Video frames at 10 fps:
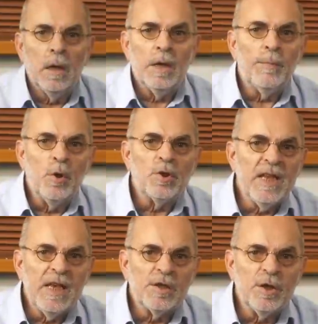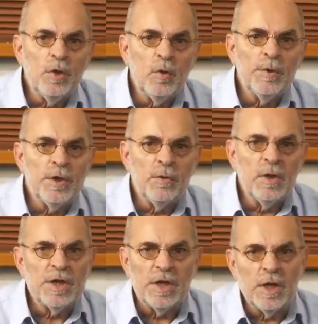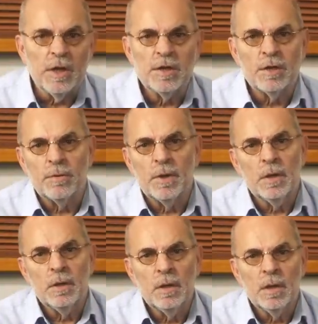It mostly has to do with your listening history.